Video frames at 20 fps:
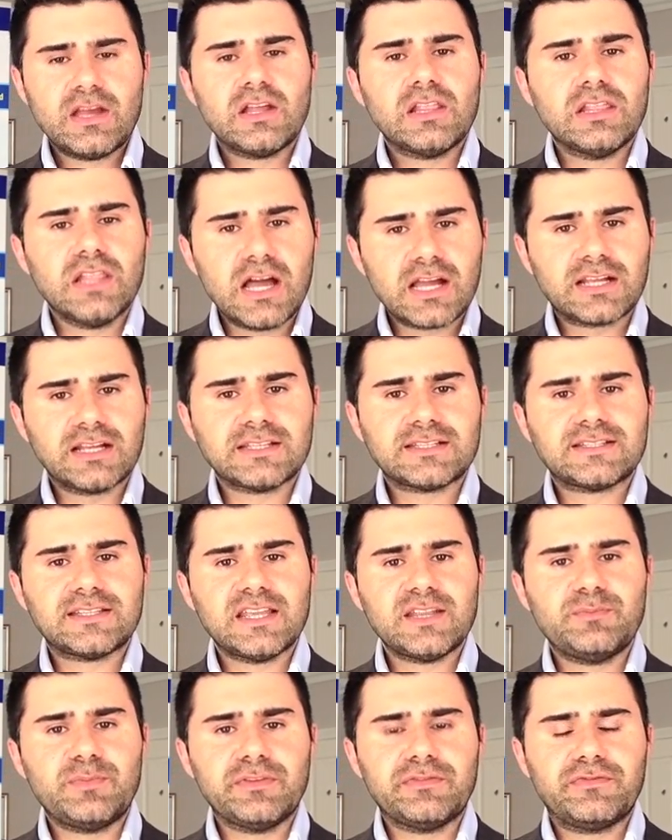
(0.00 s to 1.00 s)
Like I
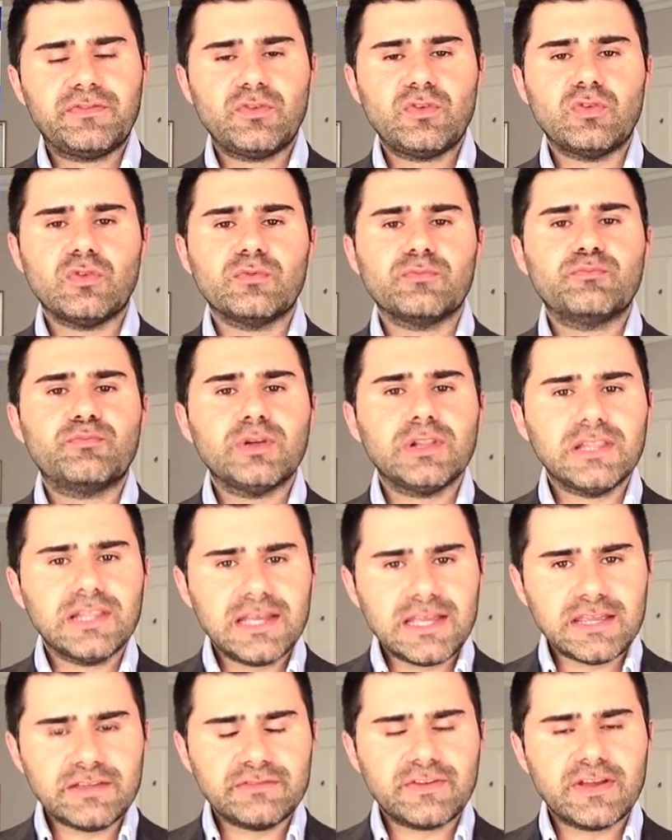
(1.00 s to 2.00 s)
said before,
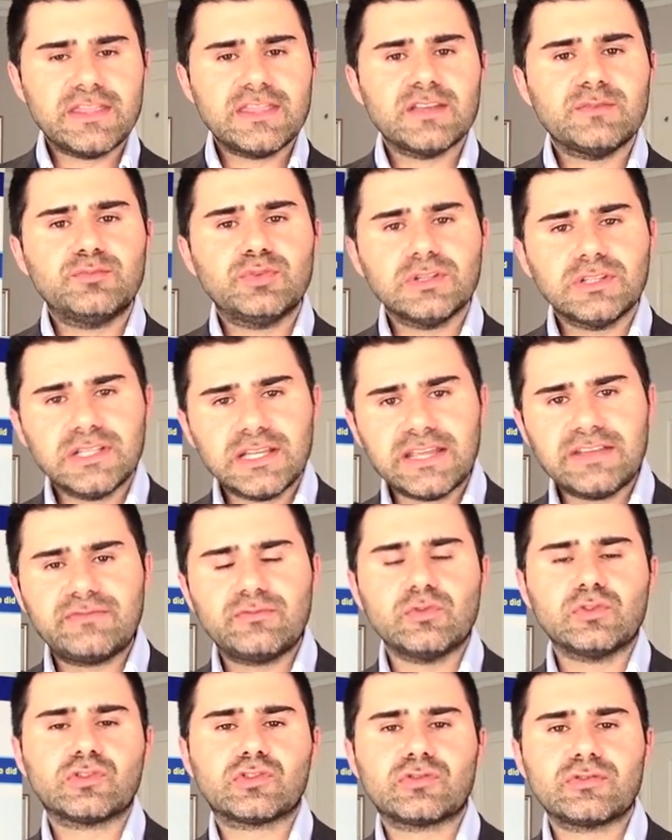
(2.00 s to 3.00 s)
believe, and the belief
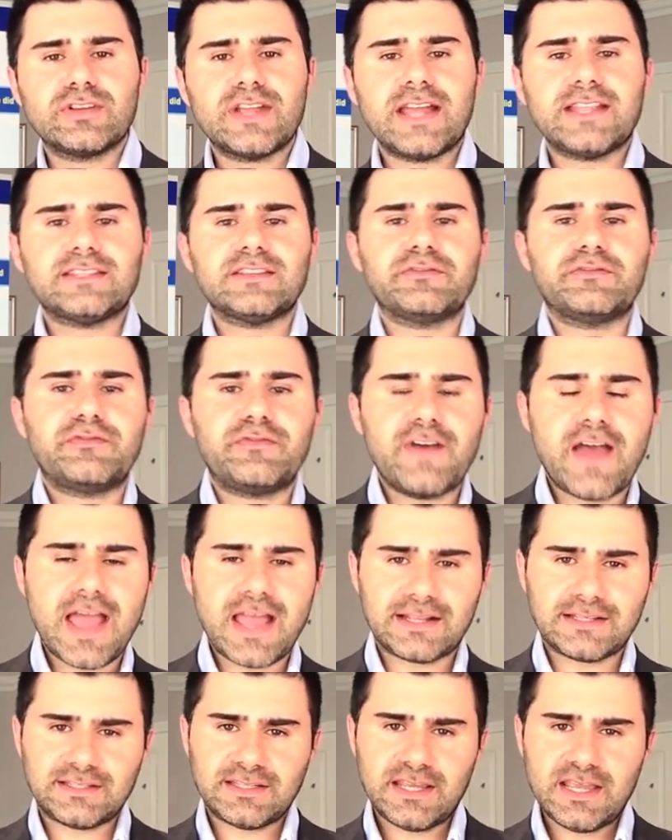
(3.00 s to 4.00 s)
will create the
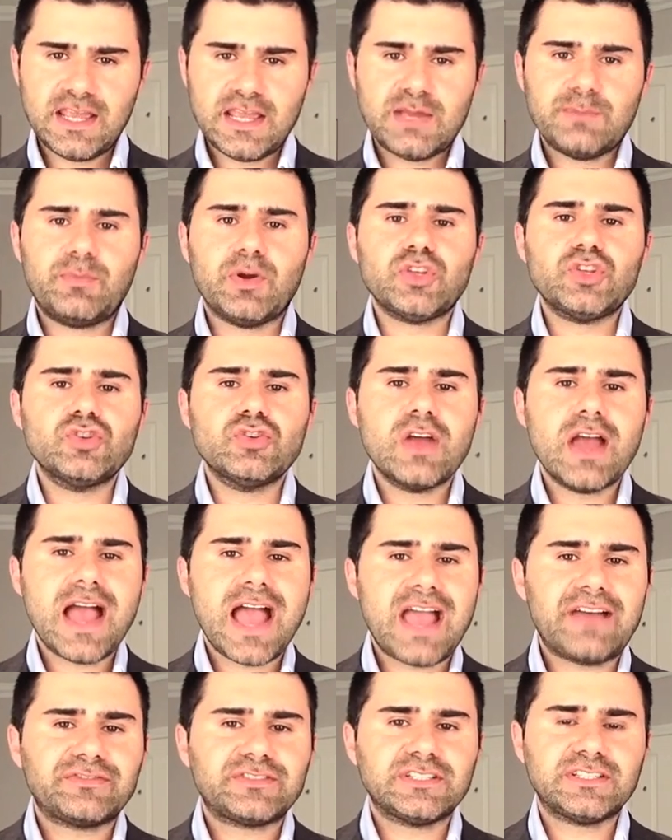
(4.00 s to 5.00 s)
fact. But you
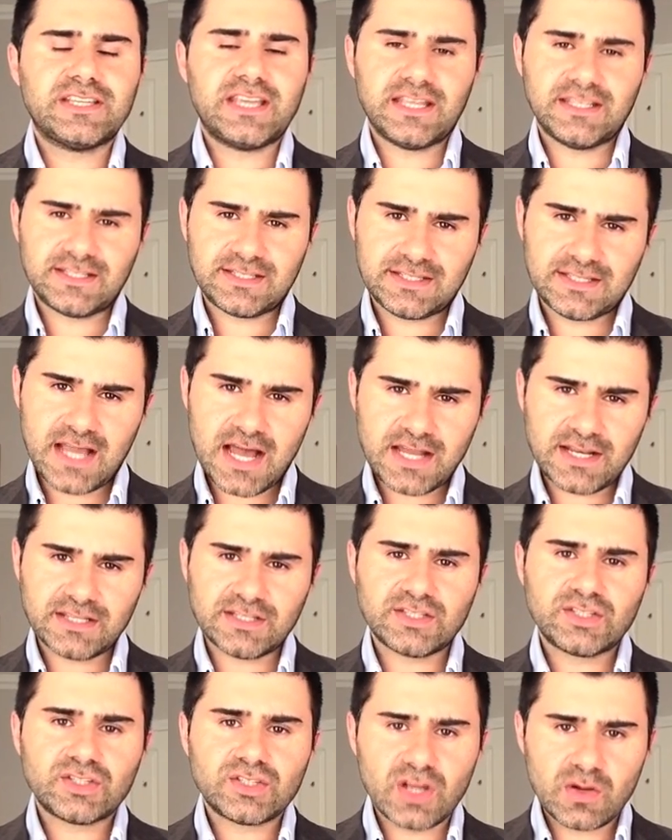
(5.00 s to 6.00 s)
have to get started
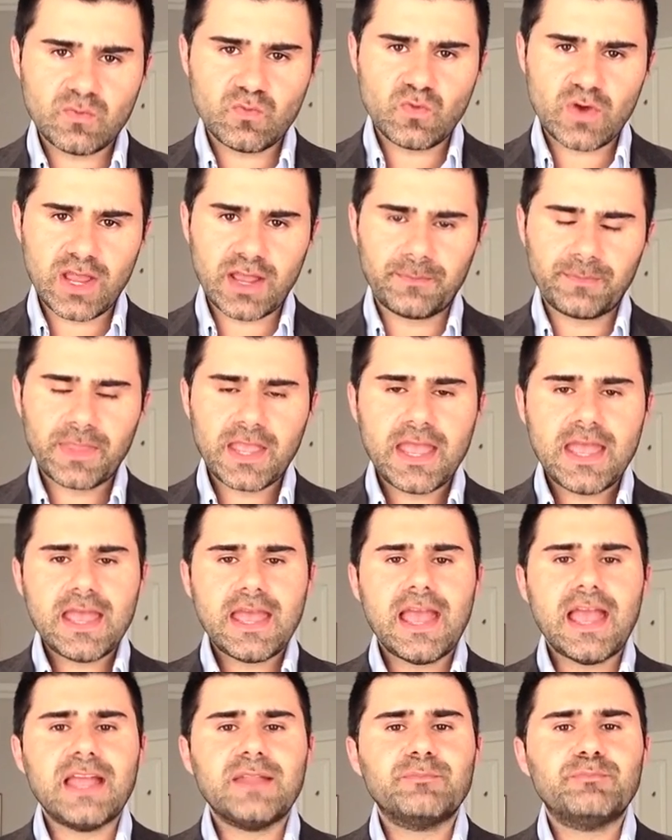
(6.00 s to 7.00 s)
somewhere.
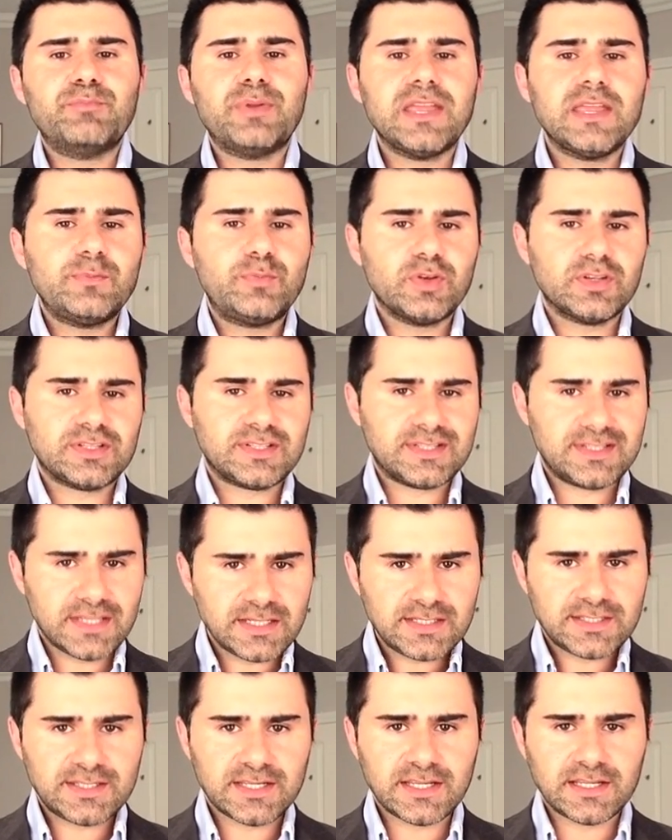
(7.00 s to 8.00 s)
And be
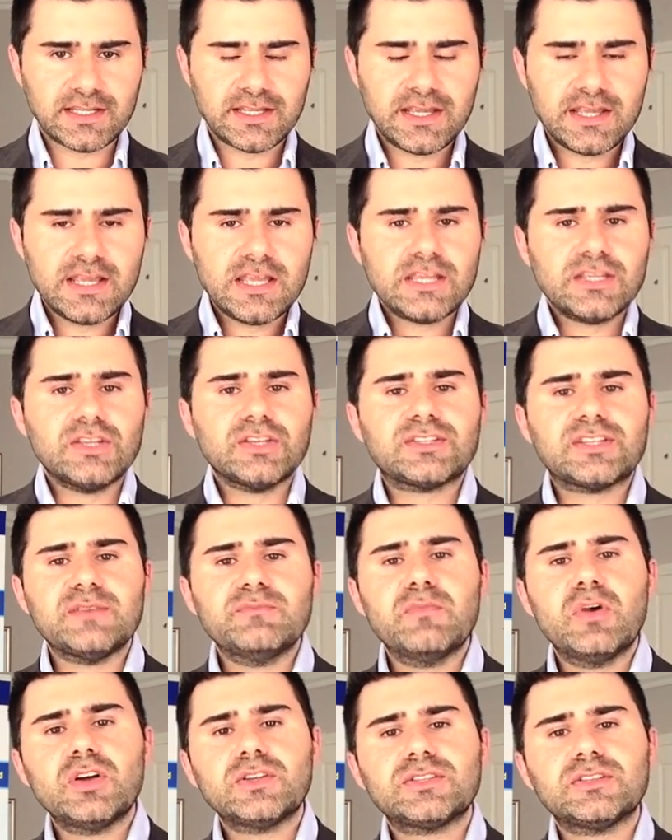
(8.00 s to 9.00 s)
persistent. You see,
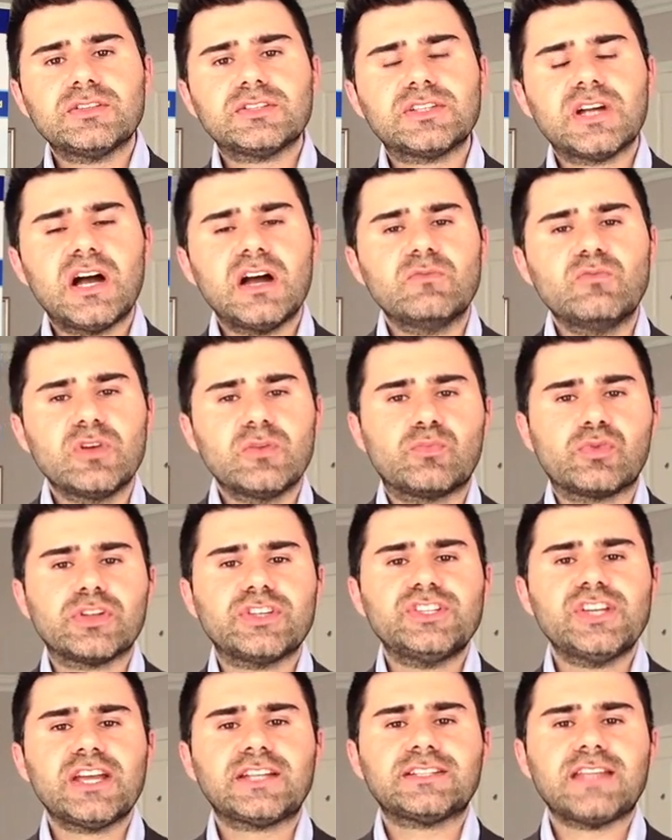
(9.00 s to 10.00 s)
most of the time we
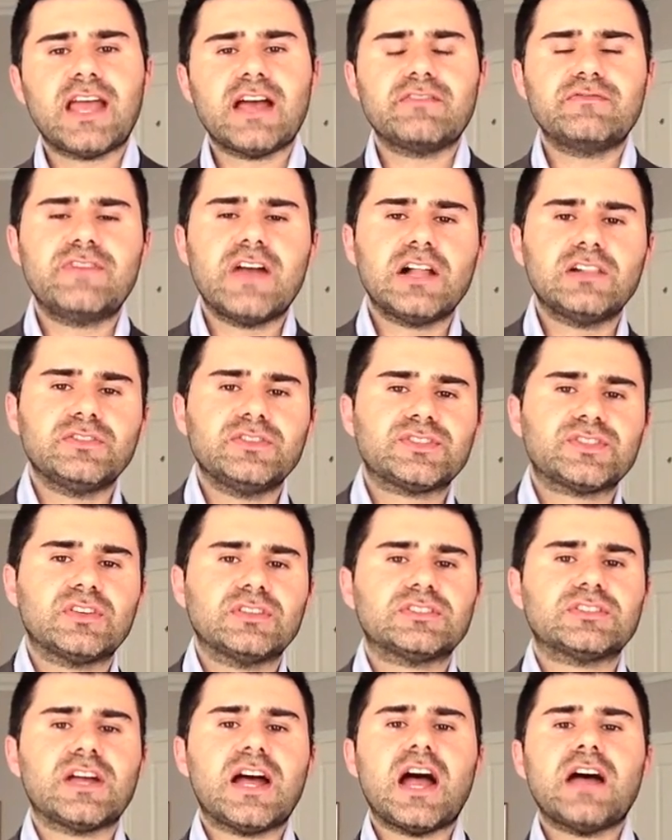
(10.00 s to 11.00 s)
project our values
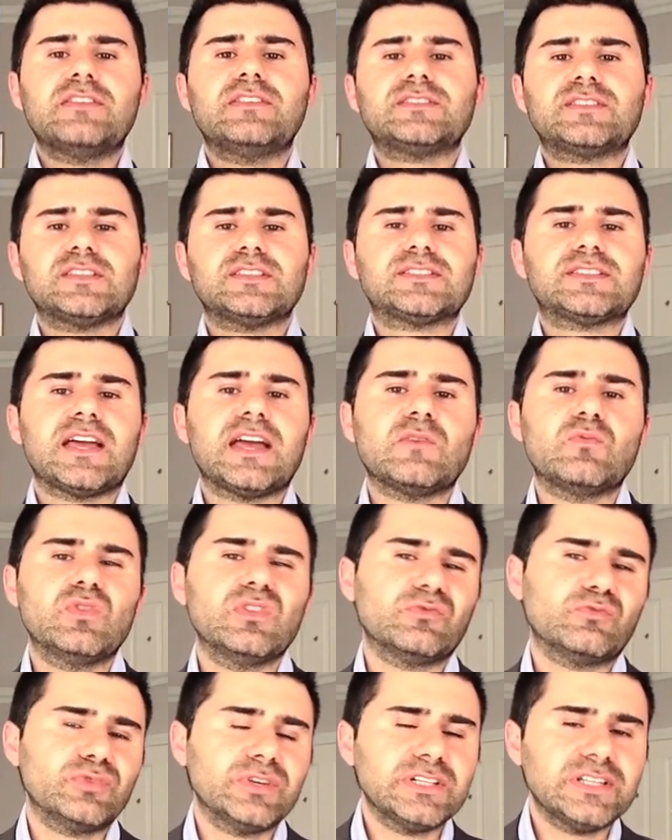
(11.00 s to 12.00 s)
onto others and say, well,
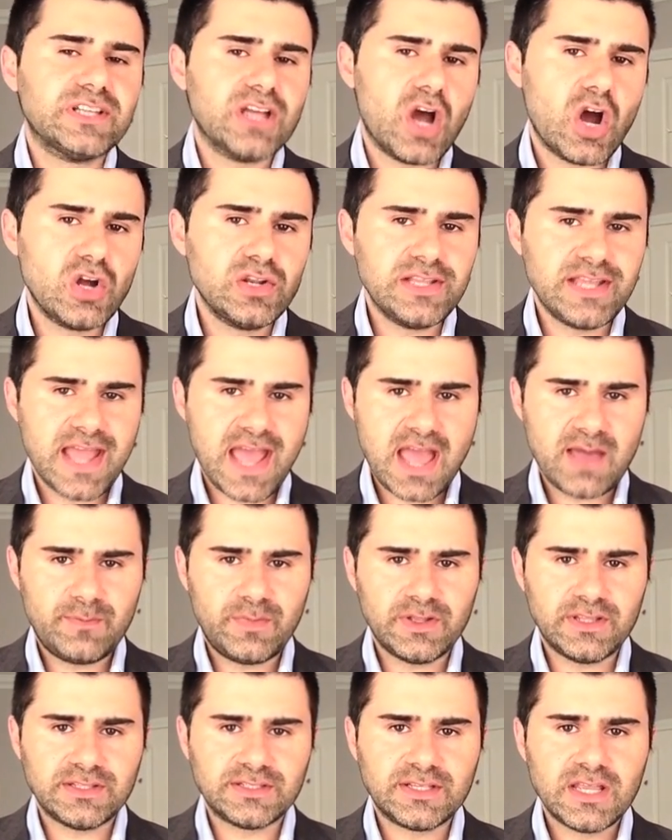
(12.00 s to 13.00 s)
it really only
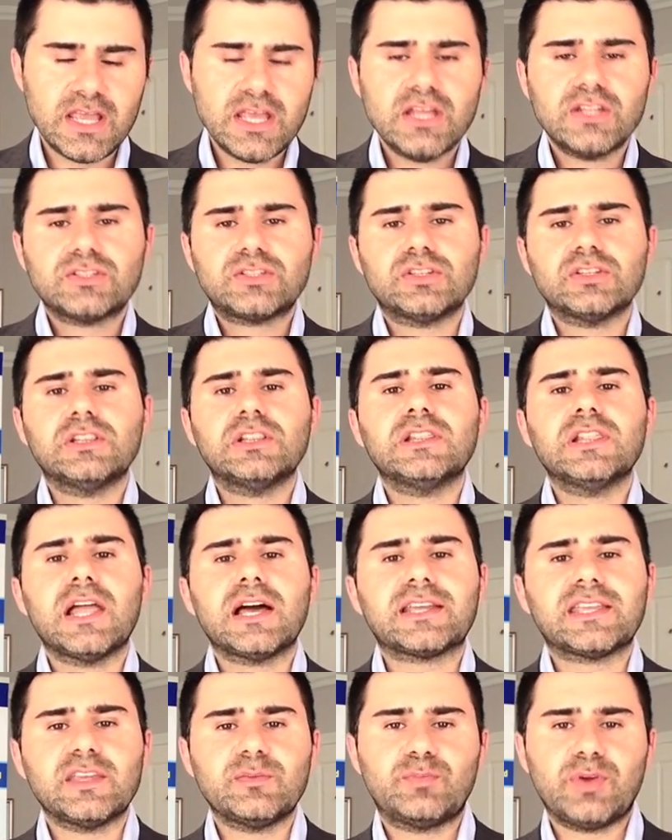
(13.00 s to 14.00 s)
happens to
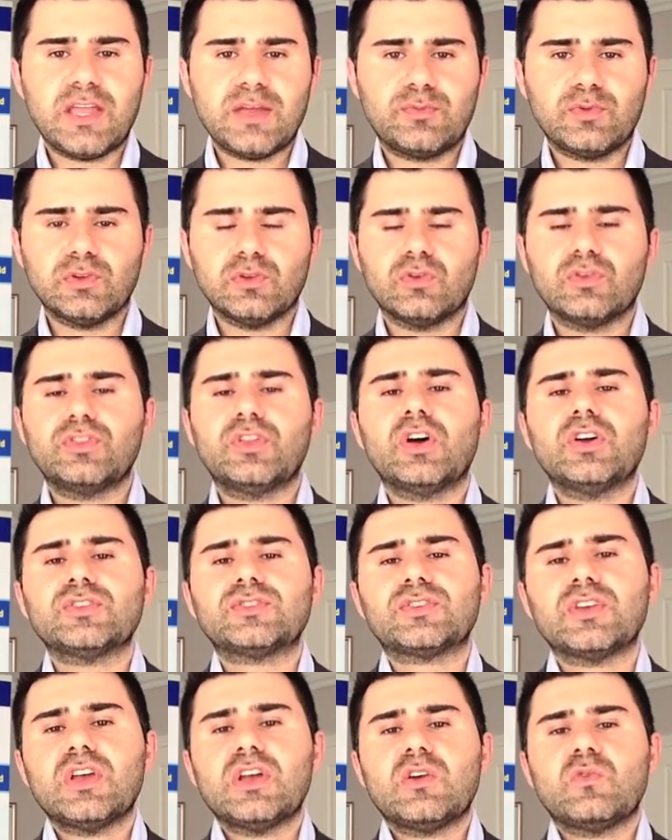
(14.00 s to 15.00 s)
lucky people or
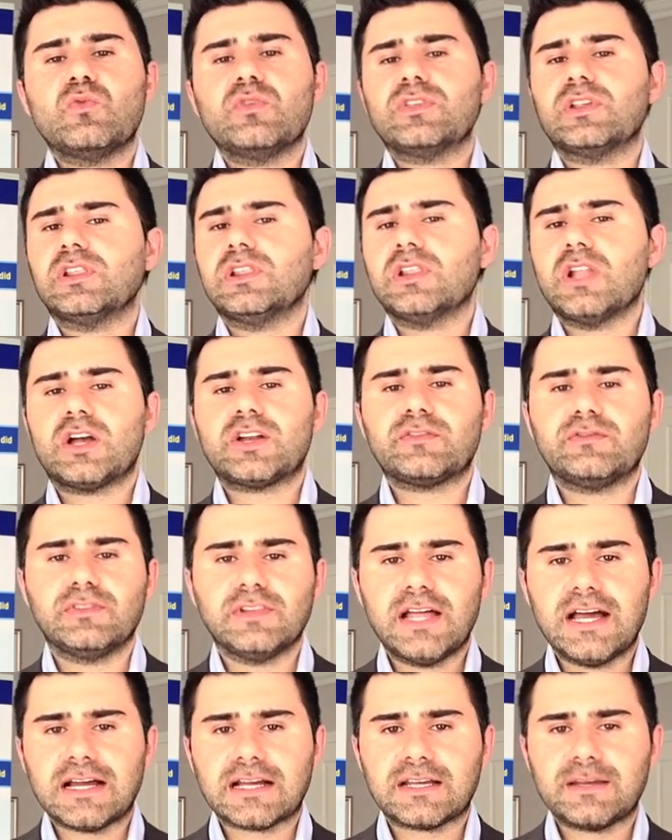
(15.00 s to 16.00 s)
those with a lot of
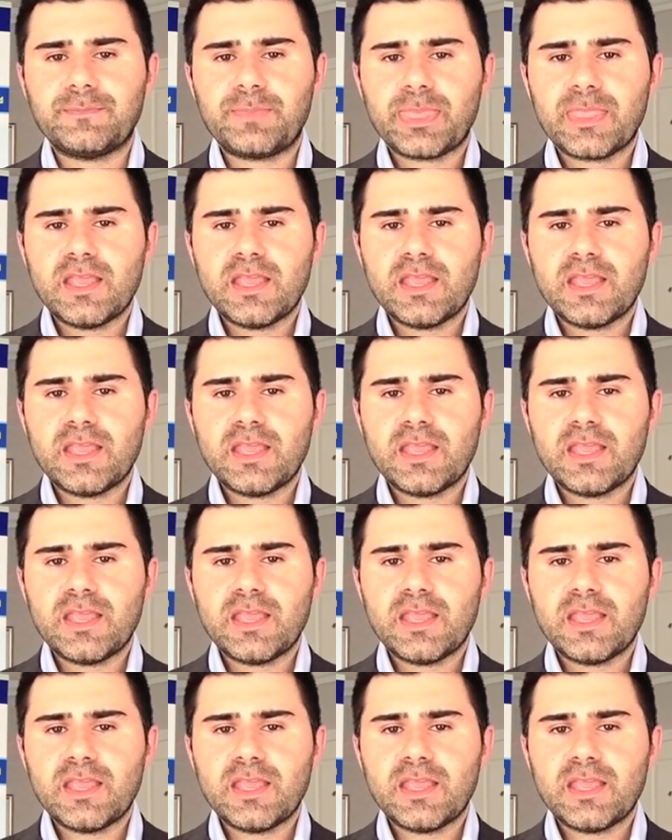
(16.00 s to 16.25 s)
luck.